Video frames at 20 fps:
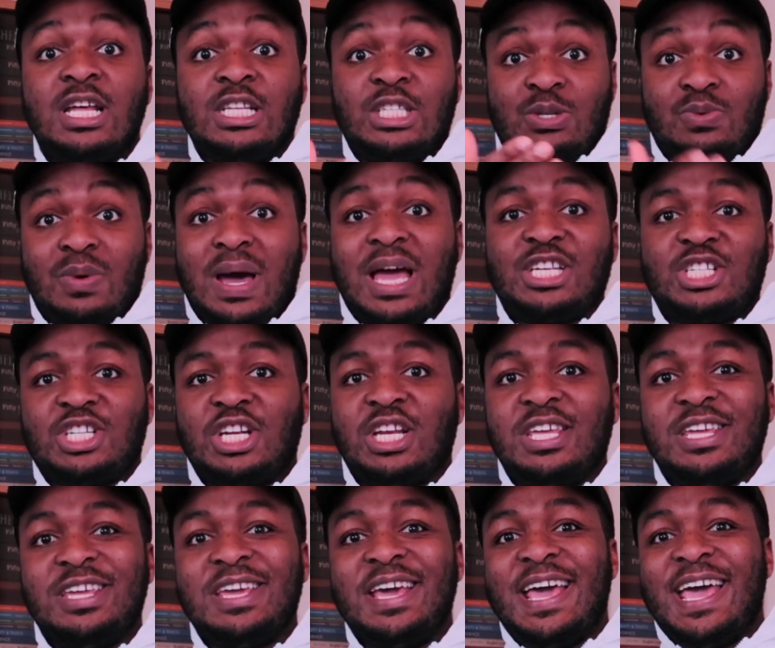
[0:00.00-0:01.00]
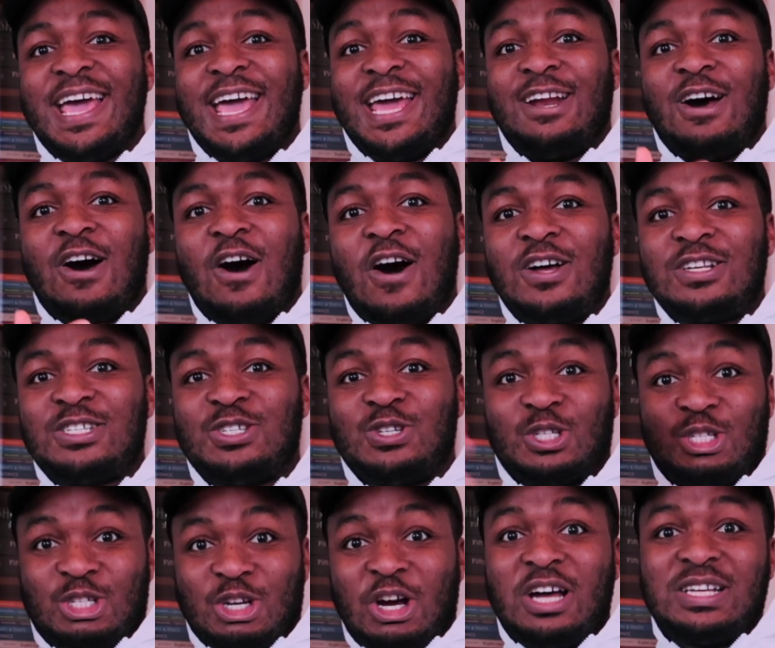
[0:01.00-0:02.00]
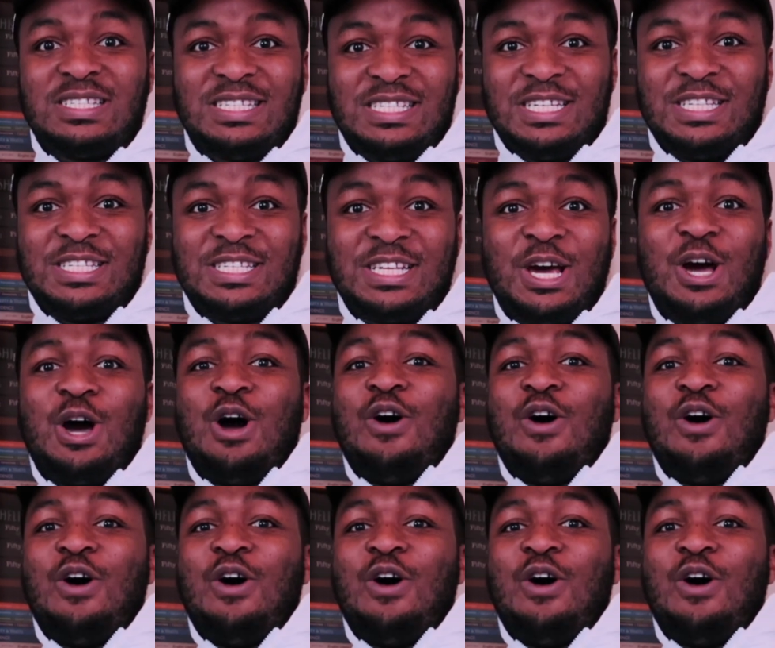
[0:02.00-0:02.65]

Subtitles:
to actually enhance your chances